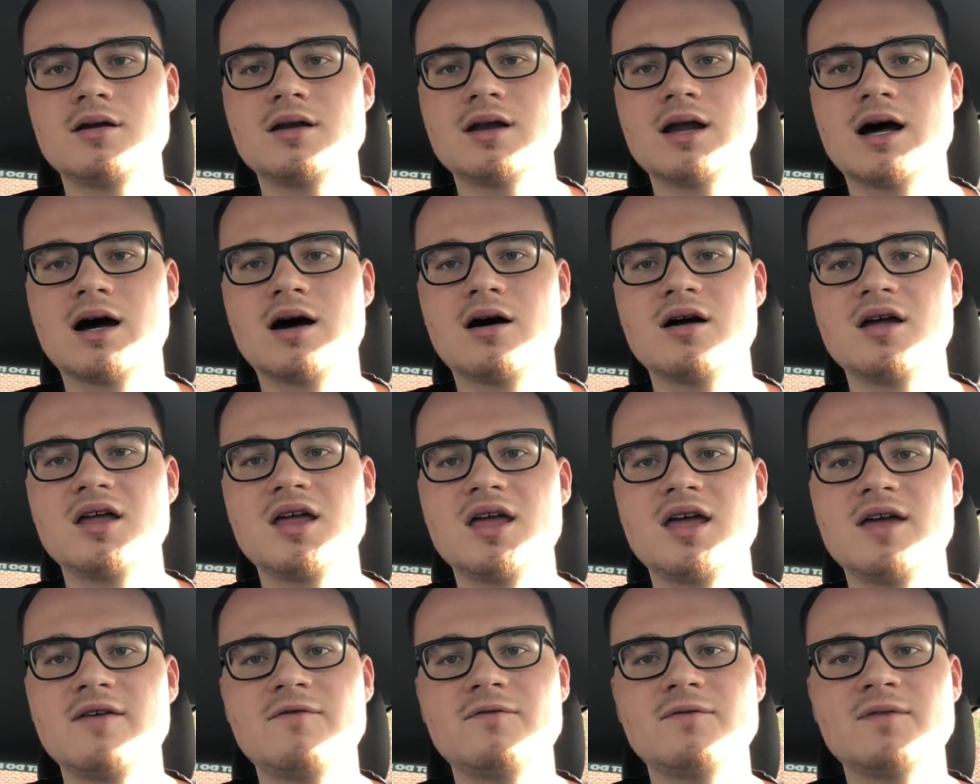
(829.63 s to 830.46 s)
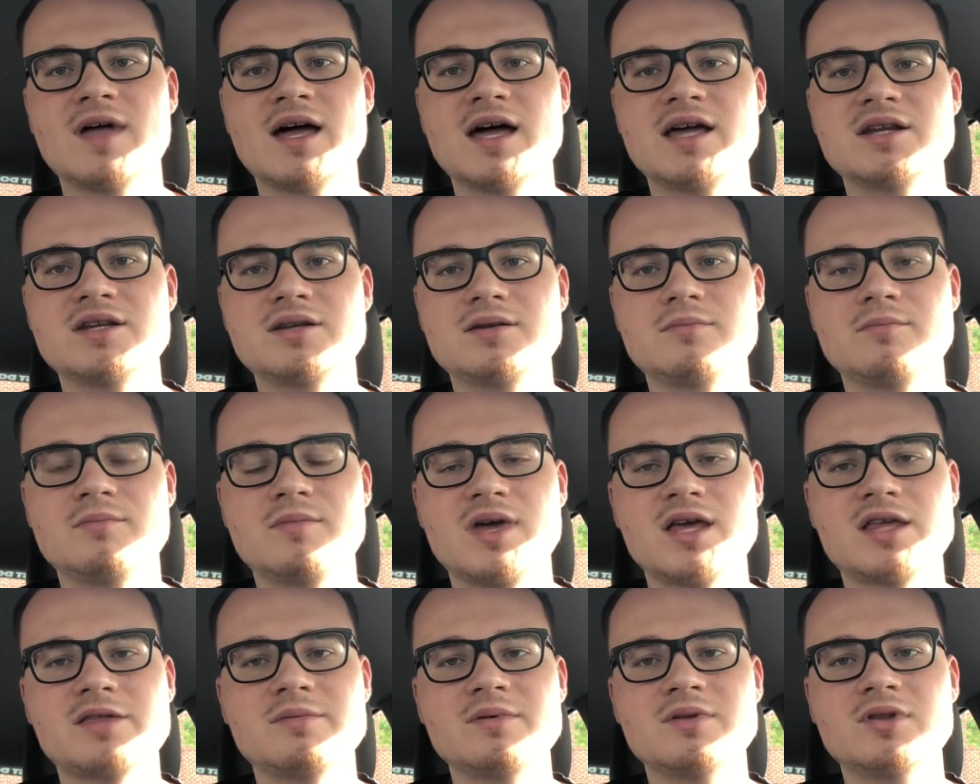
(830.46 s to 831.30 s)
Now, if that
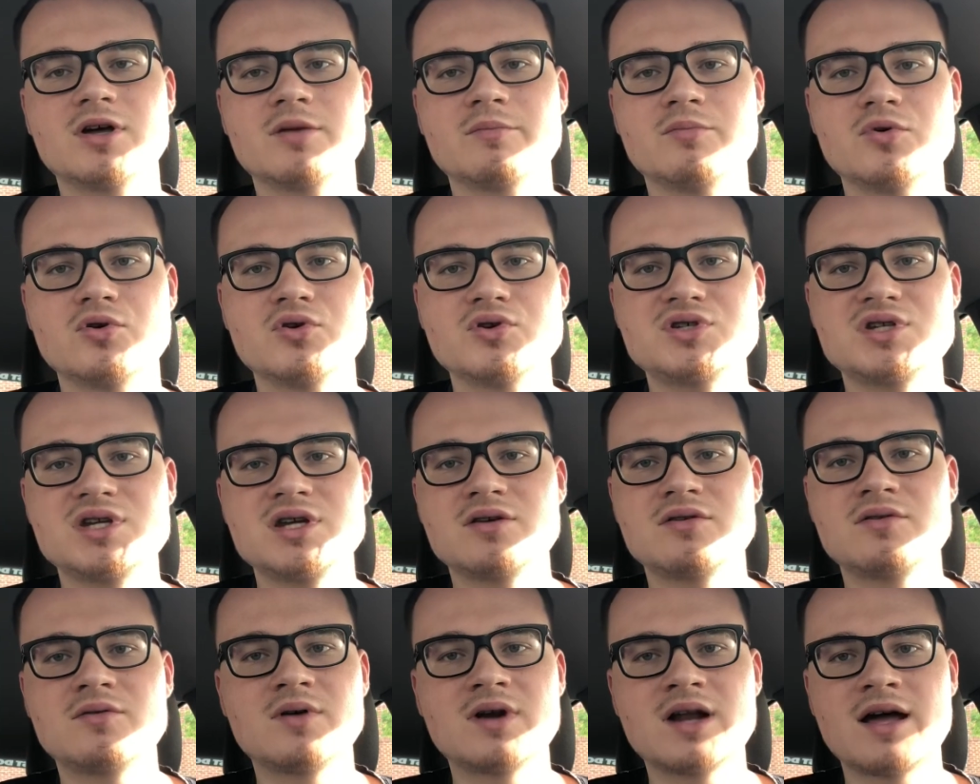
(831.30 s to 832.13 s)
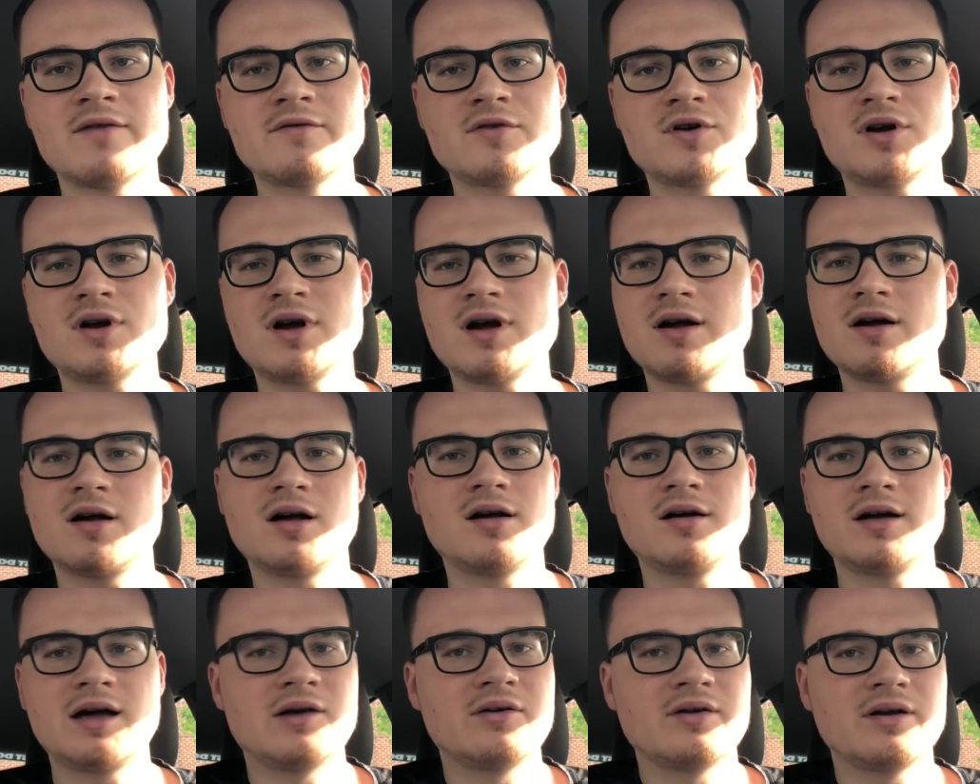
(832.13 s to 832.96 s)
makes me look bougie or whatever,
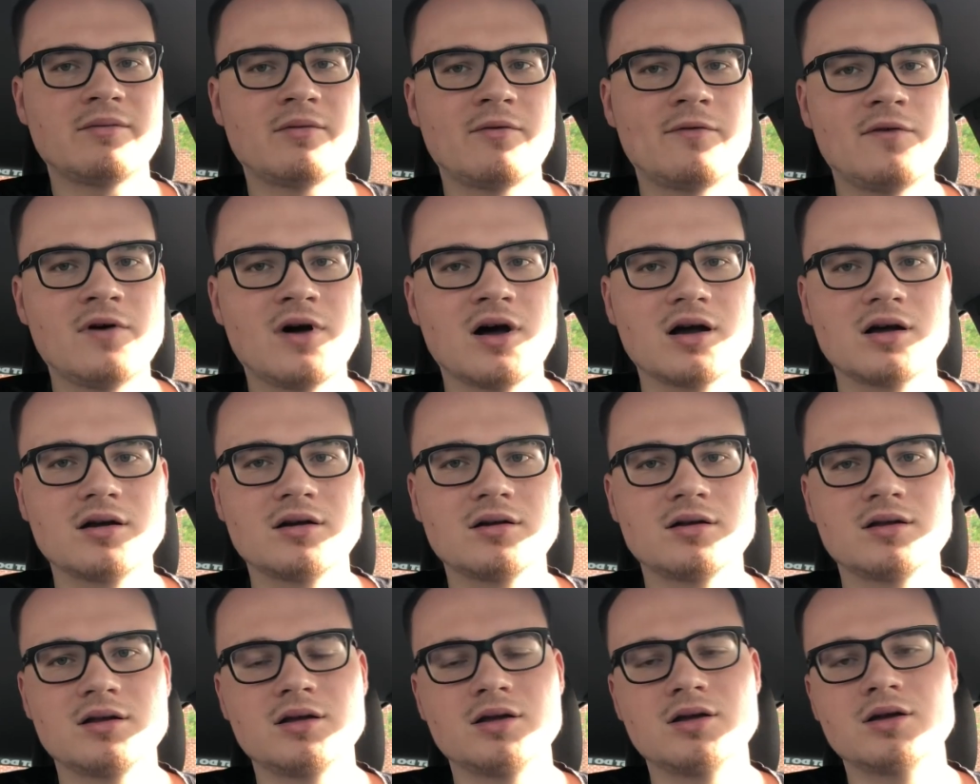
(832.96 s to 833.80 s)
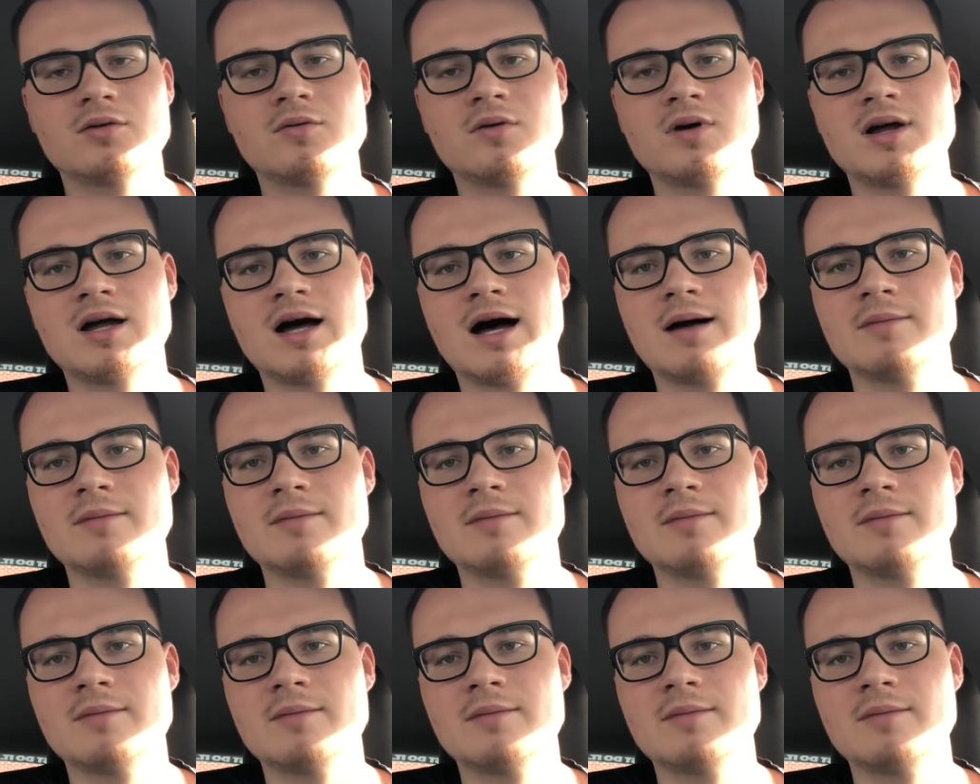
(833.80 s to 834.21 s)
I don't give a fuck. You know what?